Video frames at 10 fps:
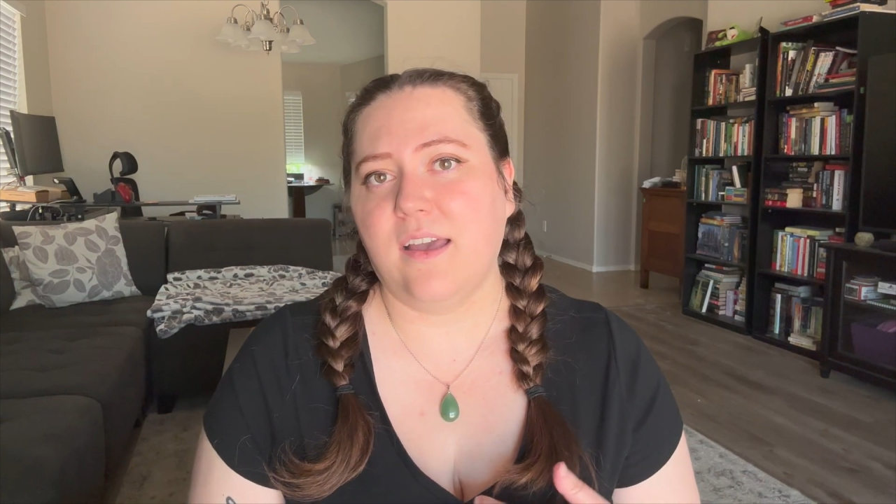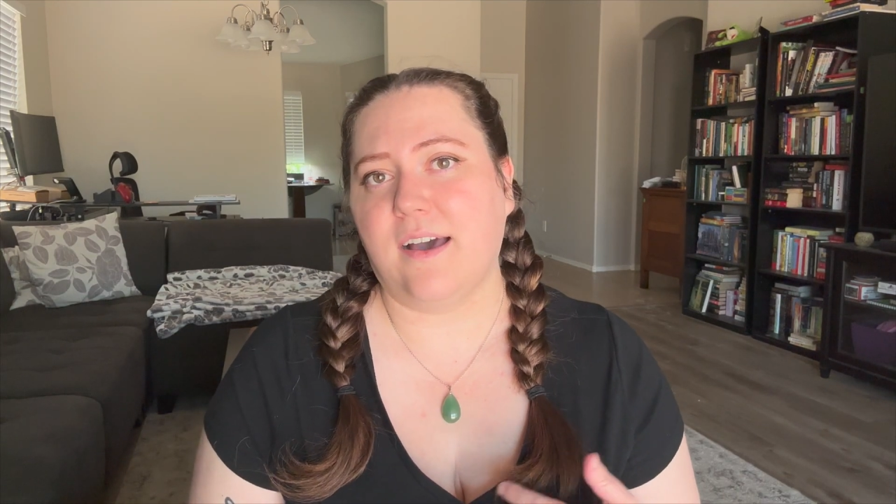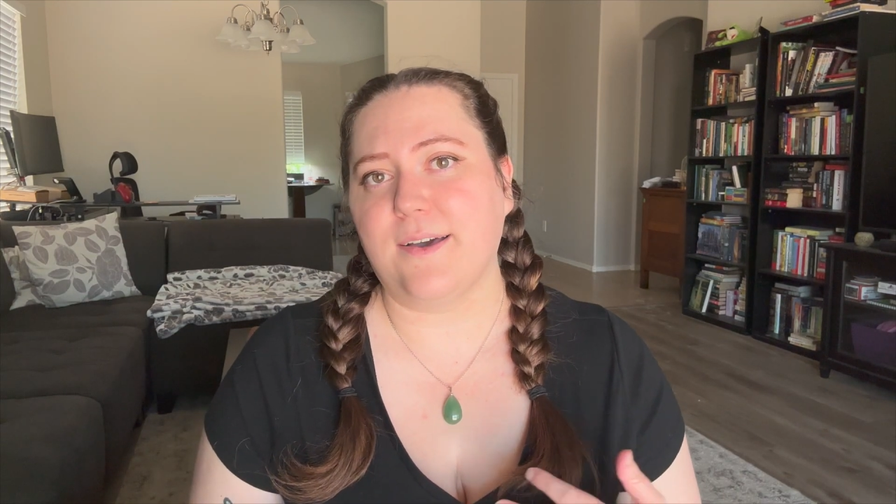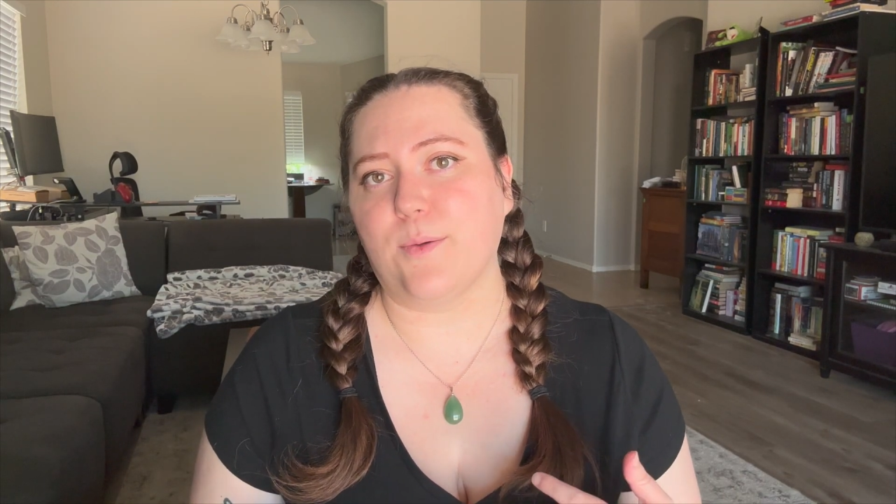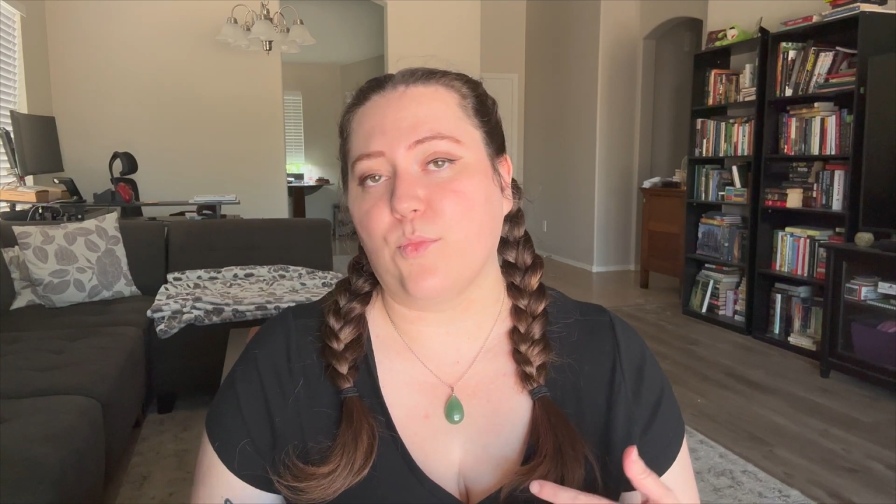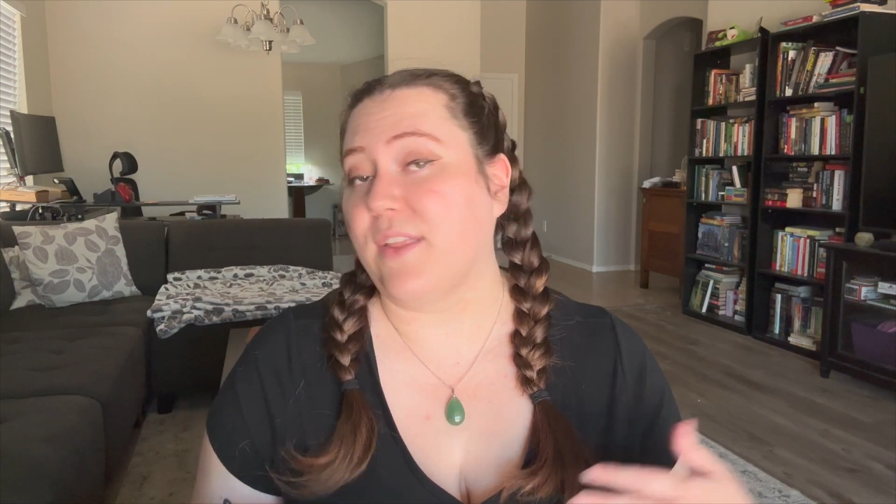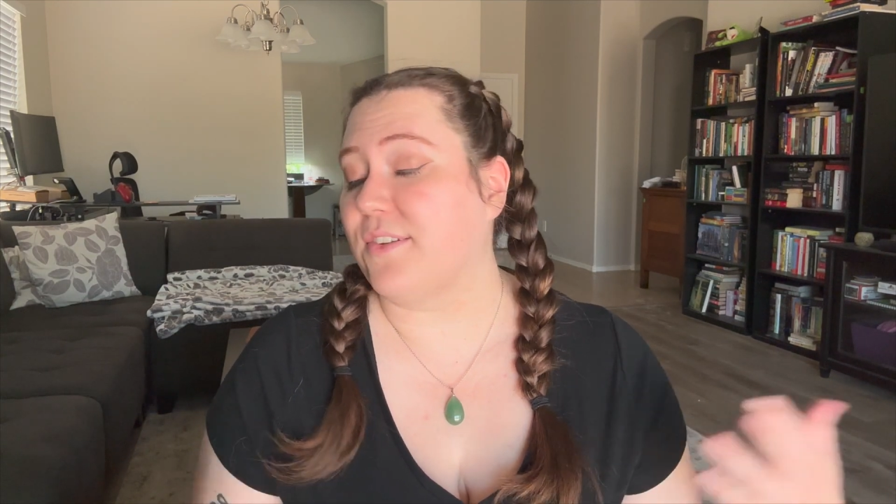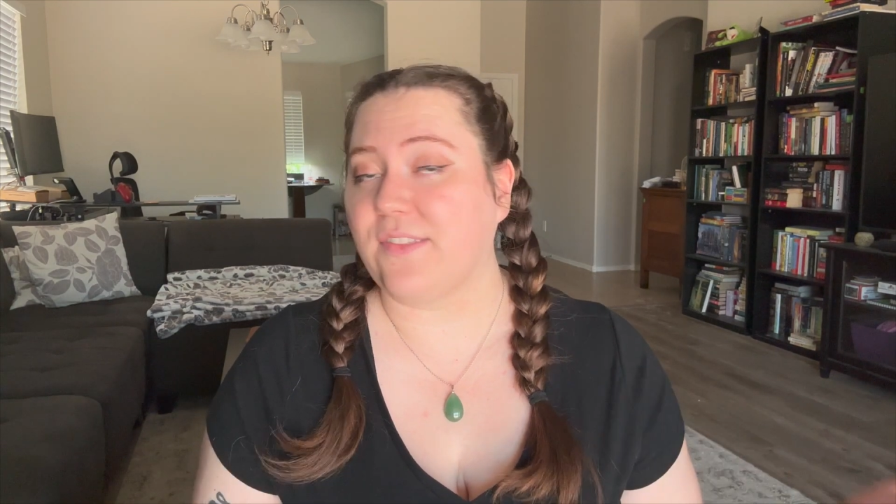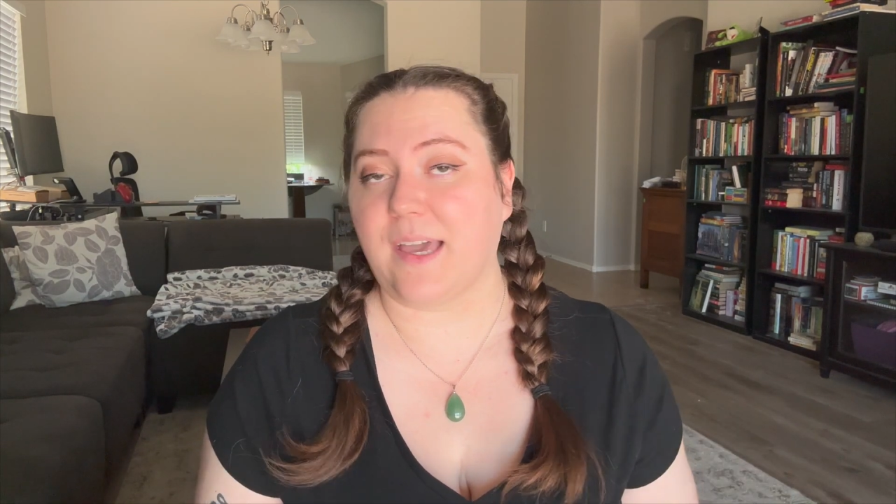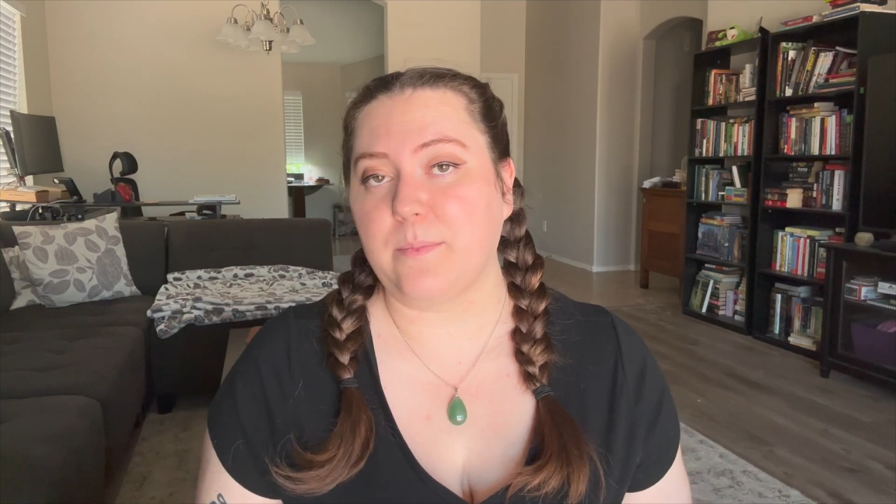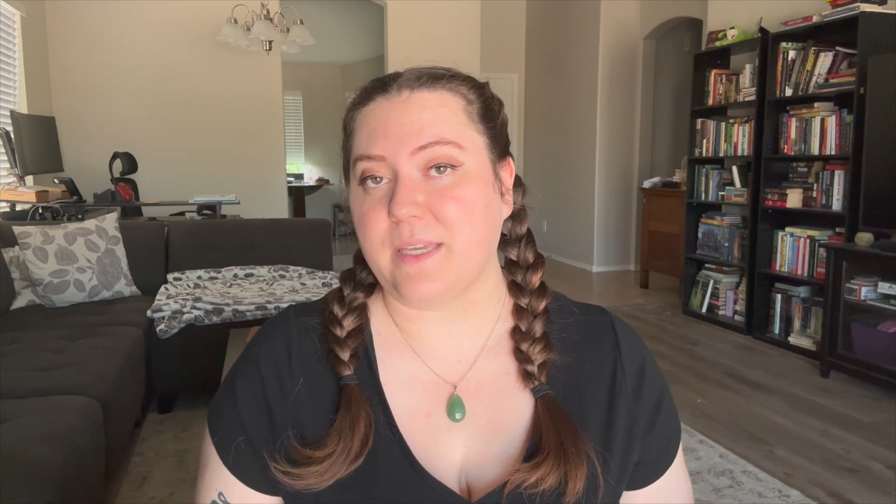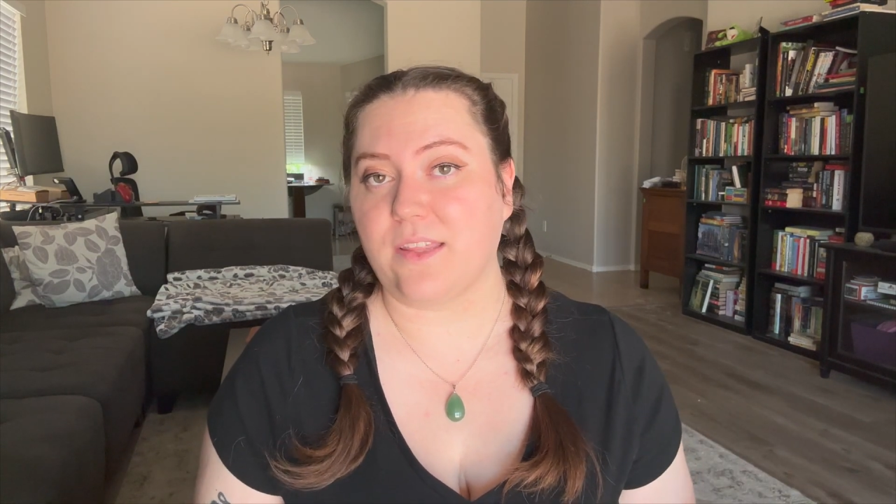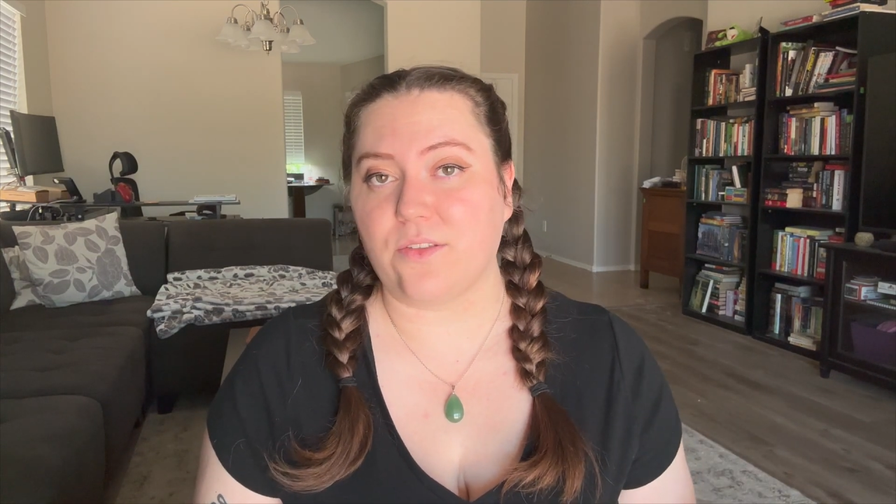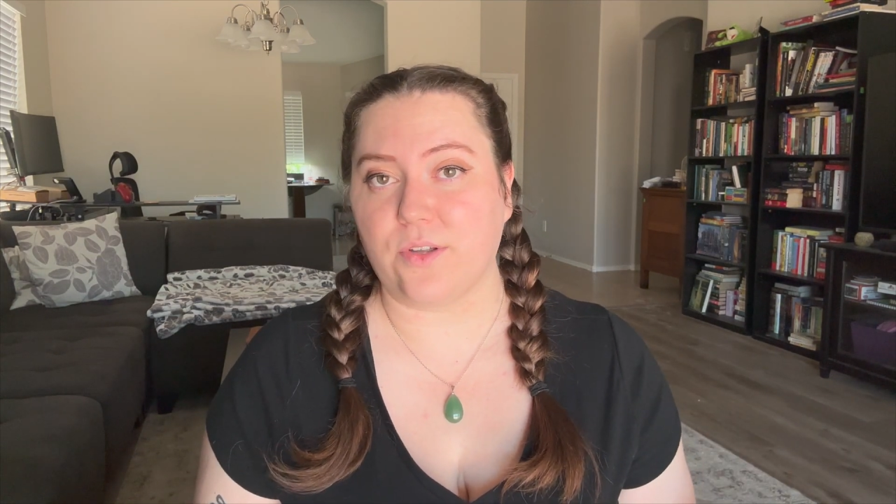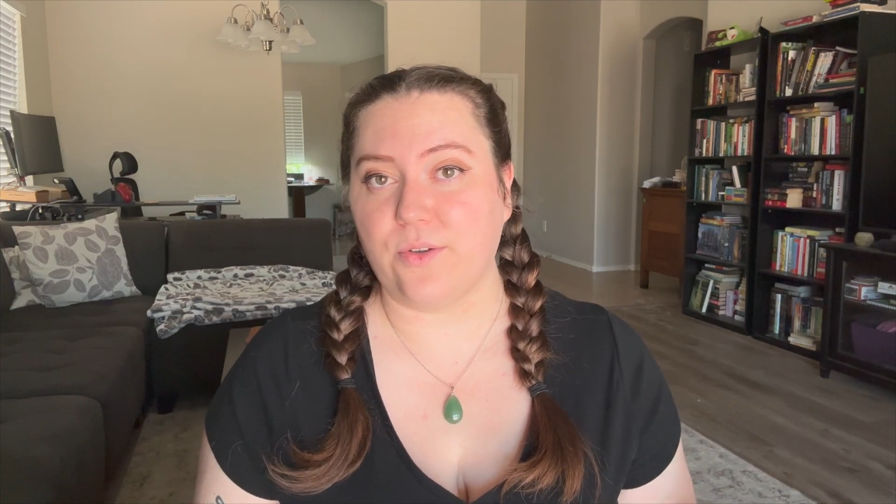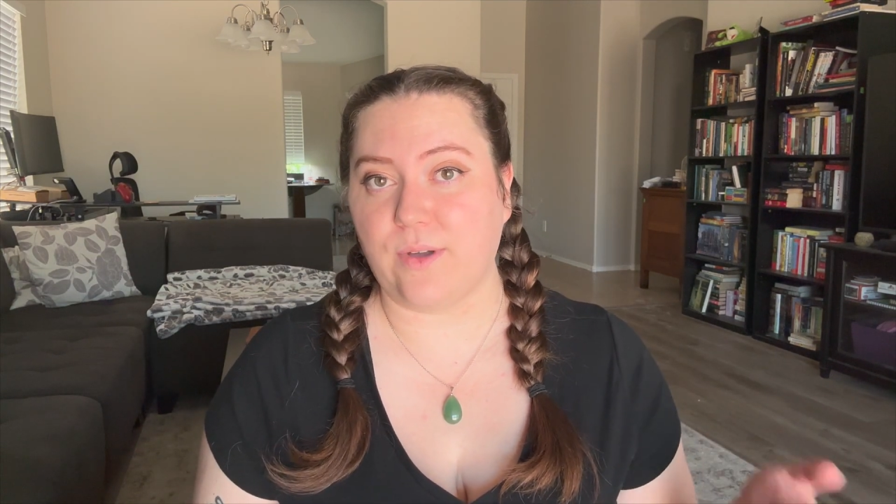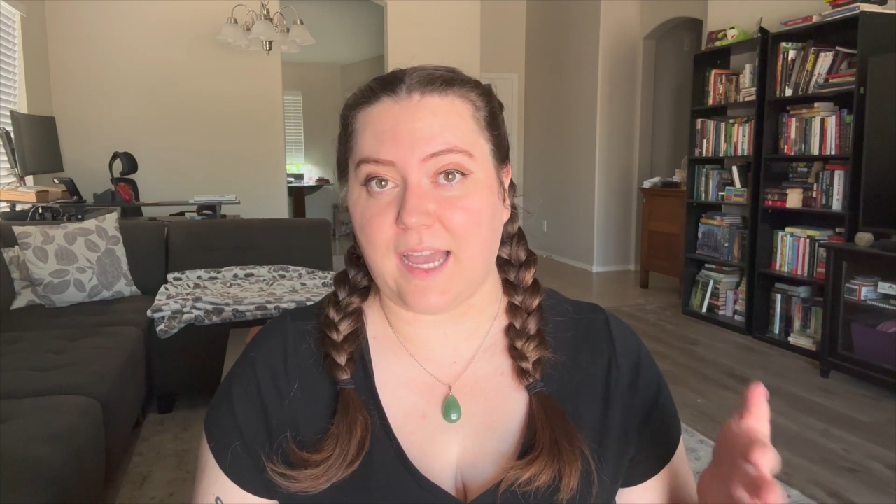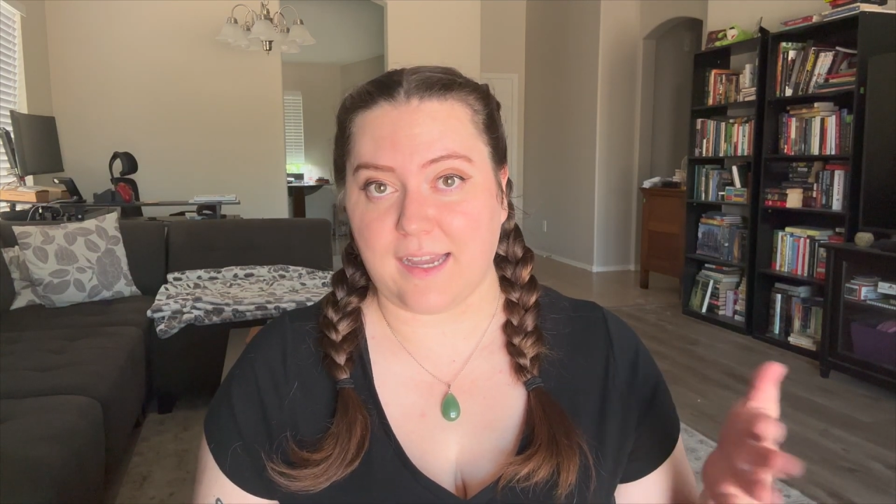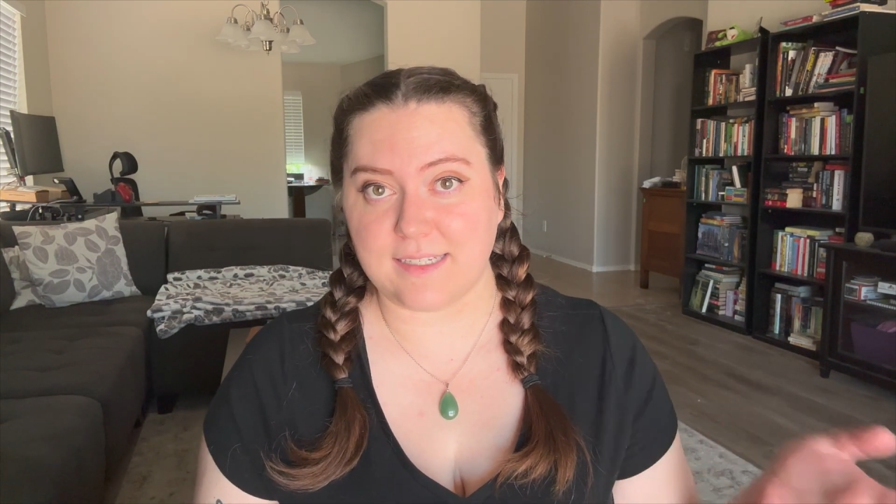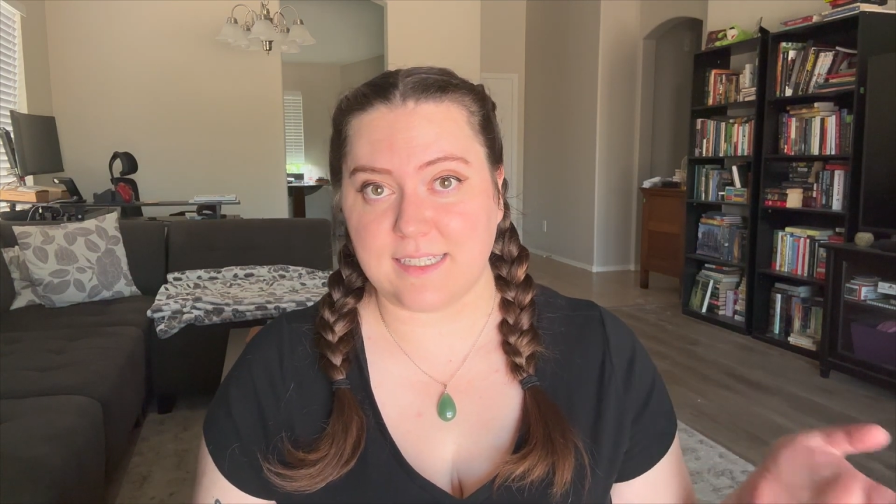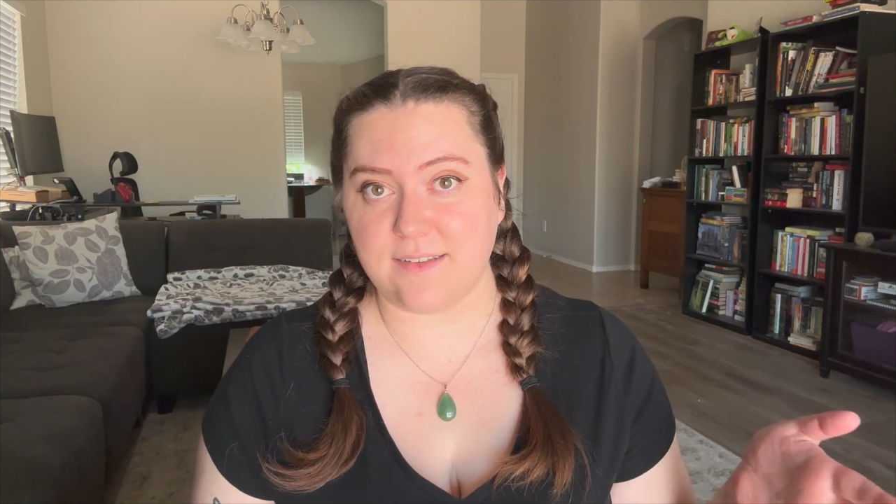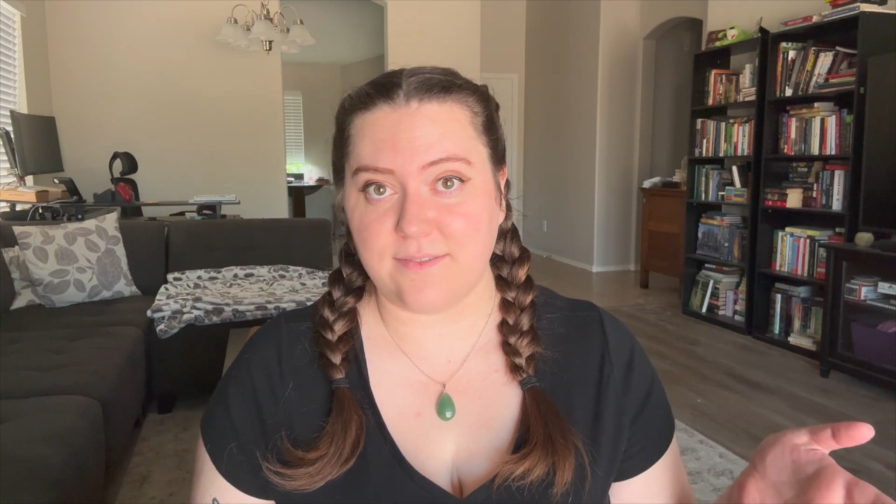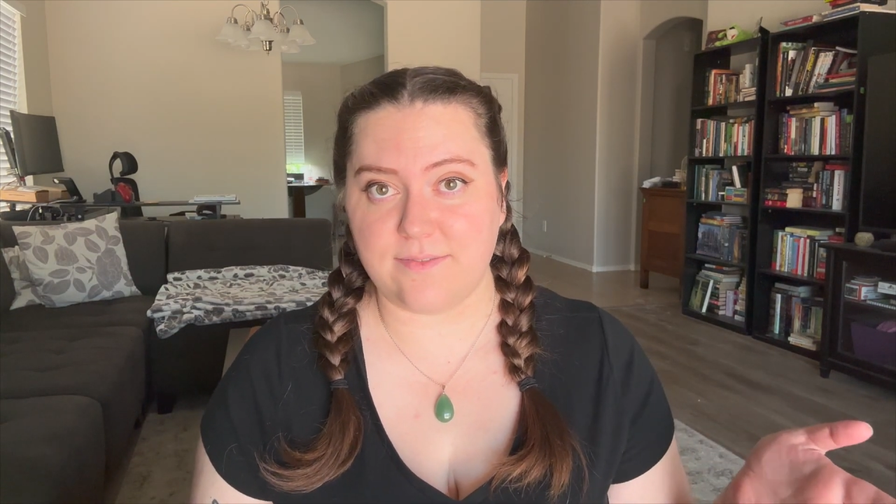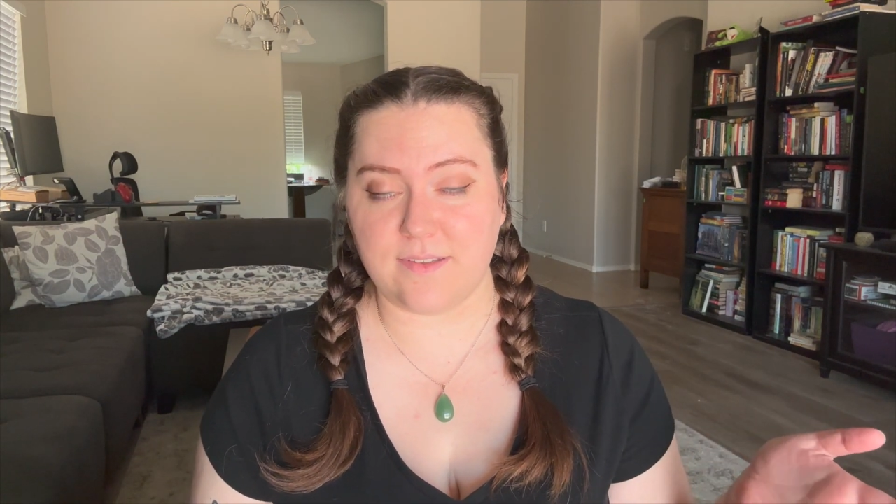whether that be through active